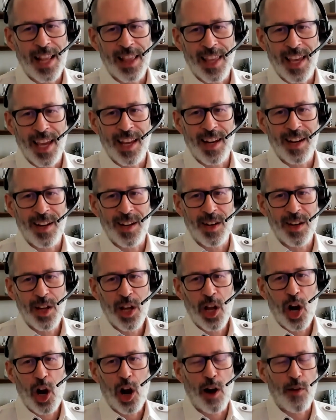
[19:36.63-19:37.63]
And then
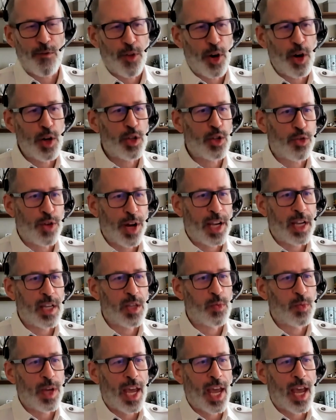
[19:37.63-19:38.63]
our first
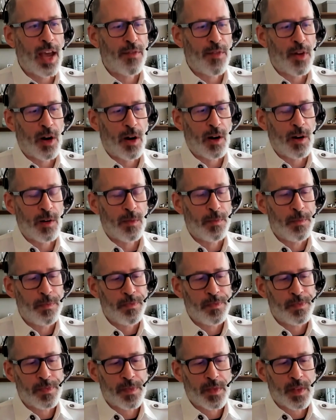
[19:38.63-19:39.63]
trick is we have our
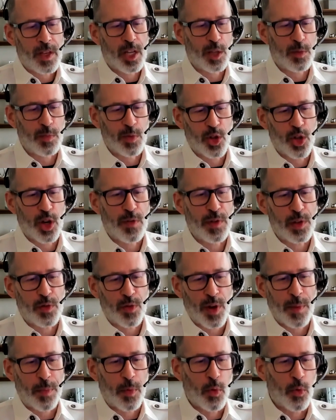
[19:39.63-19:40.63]
customer
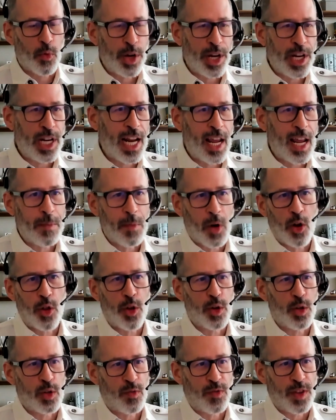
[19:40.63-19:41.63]
service rep rename
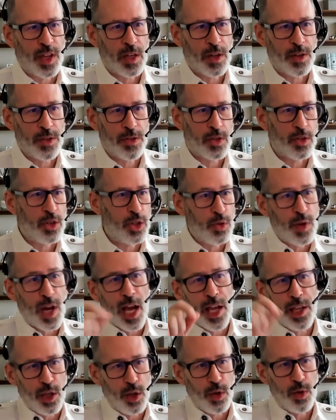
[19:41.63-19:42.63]
all those fields, do
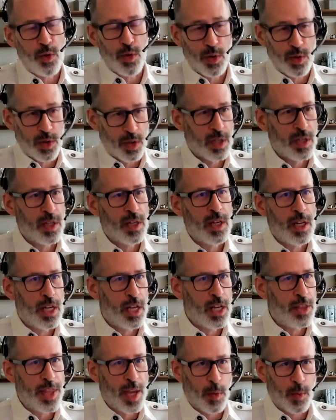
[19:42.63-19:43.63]
not use,
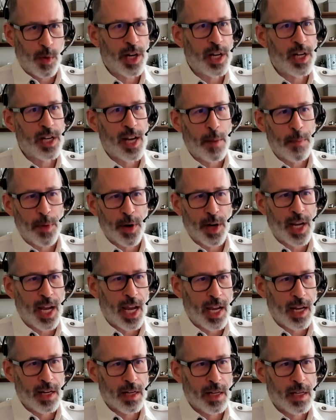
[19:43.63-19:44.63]
that we're going to
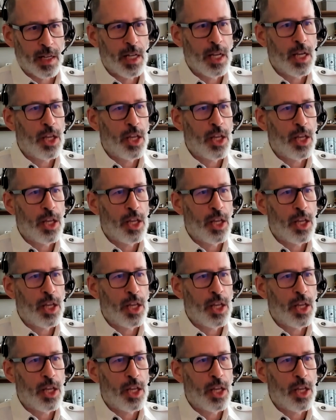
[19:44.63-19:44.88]
deprecate.